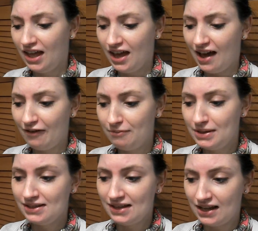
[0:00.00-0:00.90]
I've been
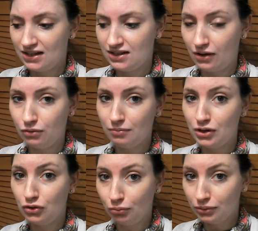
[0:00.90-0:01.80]
sticking to like all my
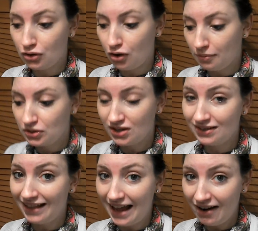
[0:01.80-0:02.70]
normal tops, just
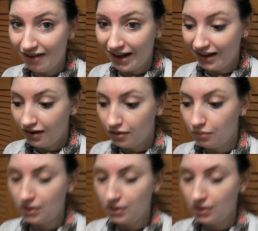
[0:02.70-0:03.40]
layering with